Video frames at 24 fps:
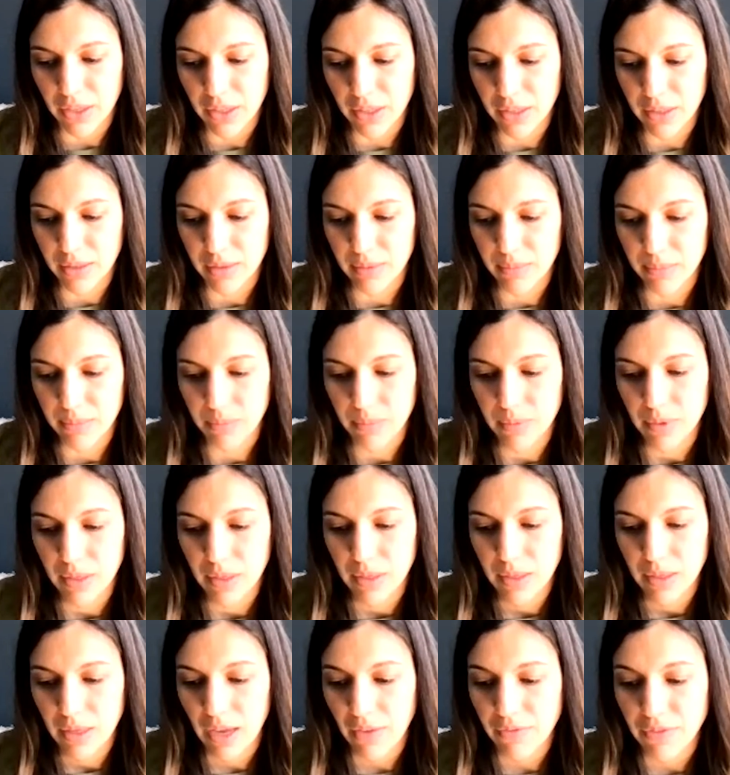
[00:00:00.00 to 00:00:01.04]

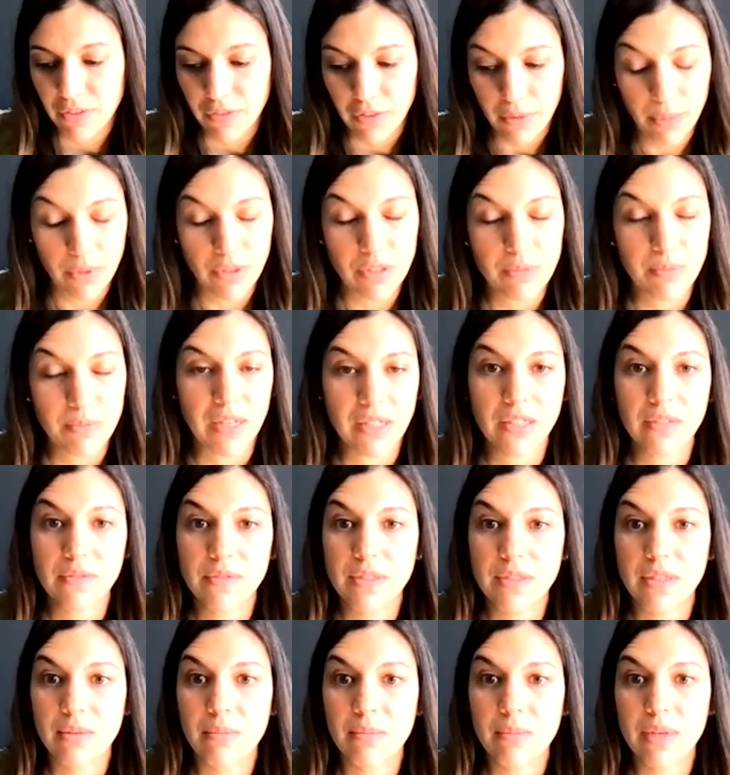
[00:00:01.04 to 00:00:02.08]
have different perspectives
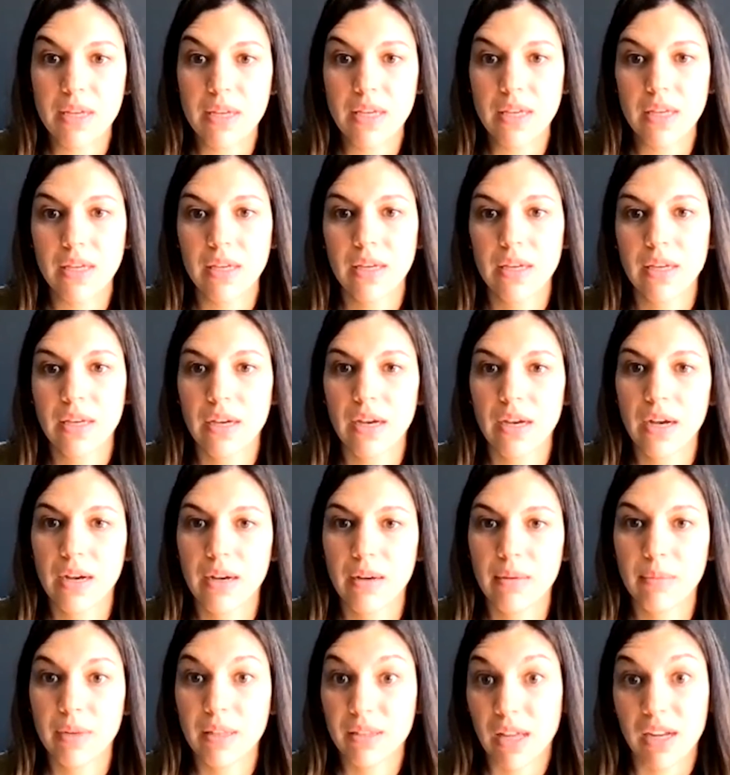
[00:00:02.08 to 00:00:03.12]
than me.
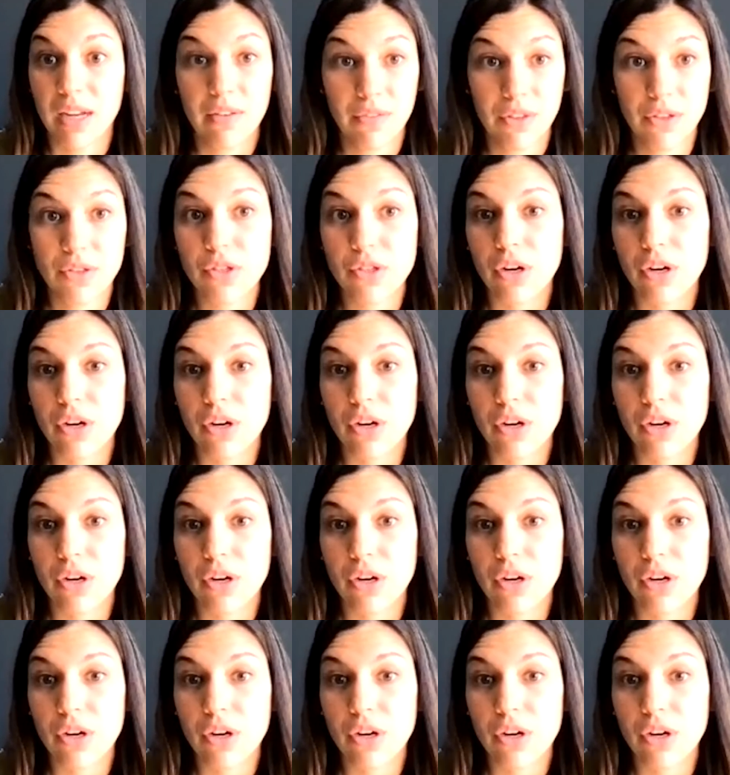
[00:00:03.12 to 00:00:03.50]
A lot of those